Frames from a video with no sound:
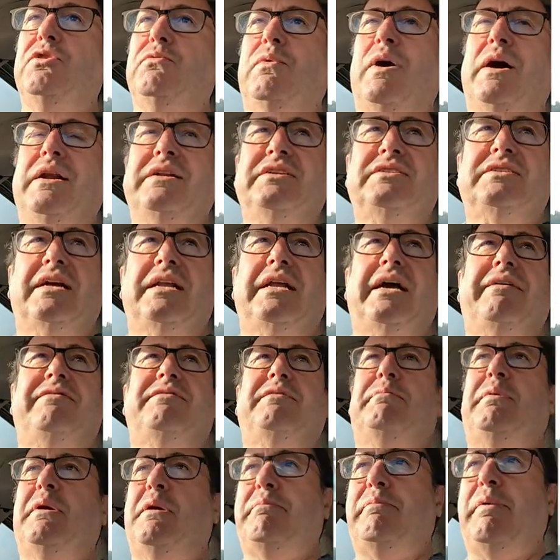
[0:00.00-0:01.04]
one is going to have
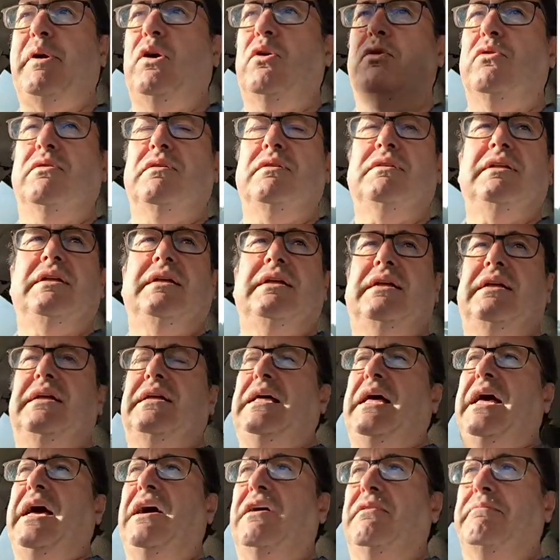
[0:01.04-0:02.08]
to be built
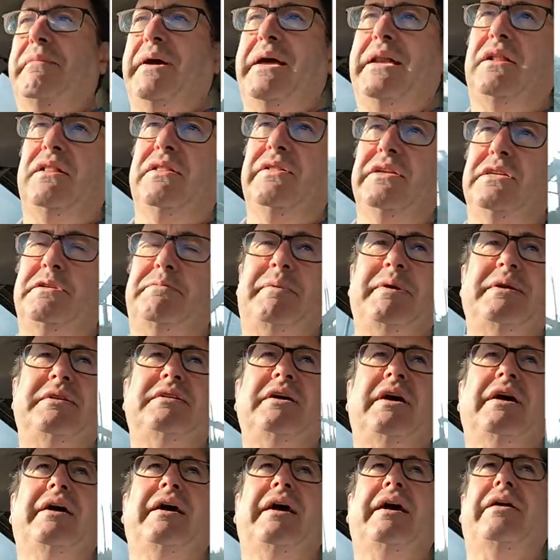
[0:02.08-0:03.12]
out of metal that's been
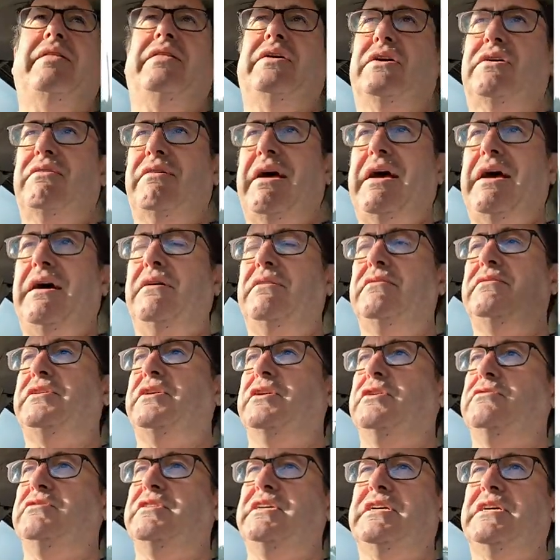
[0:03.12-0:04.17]
dug out of the ground
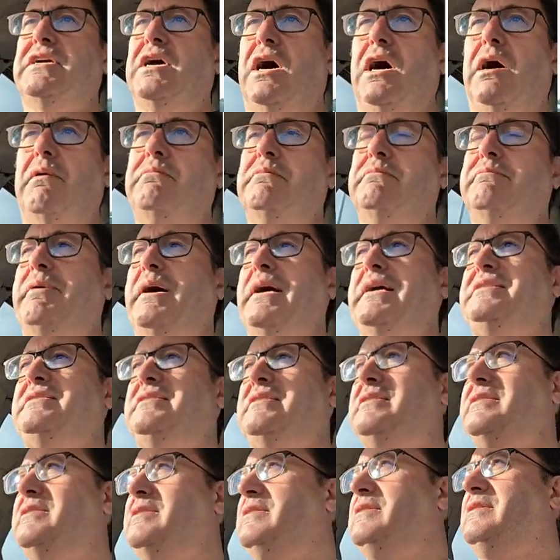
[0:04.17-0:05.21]
using
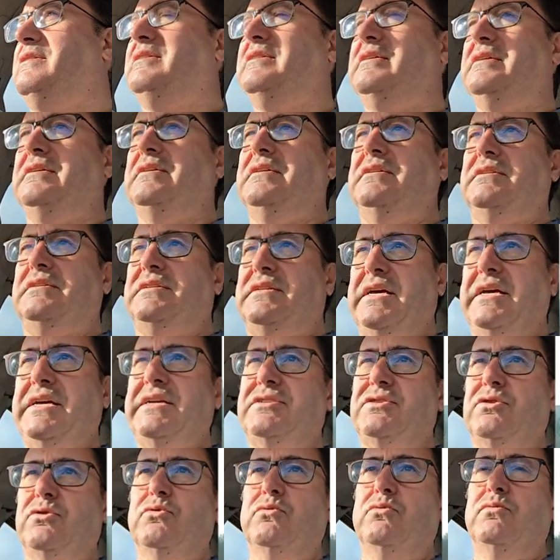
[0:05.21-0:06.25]
carbon-based
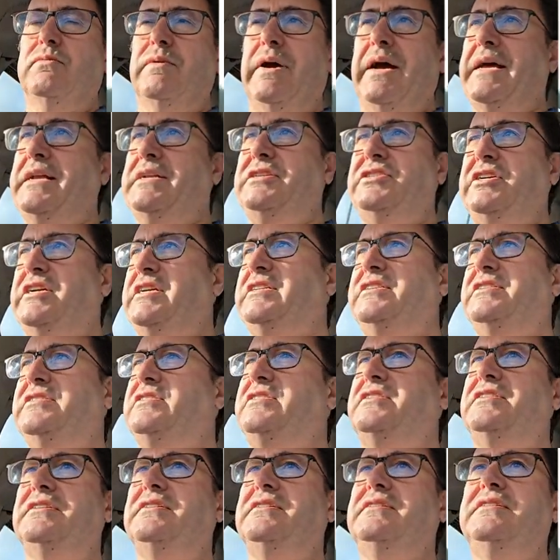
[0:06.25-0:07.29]
diesel
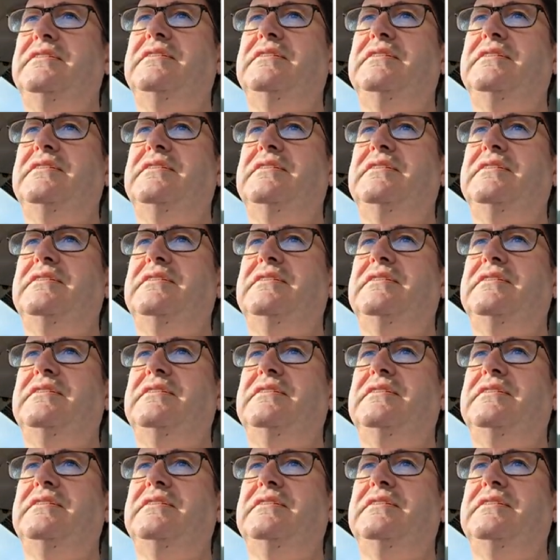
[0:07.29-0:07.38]
engines.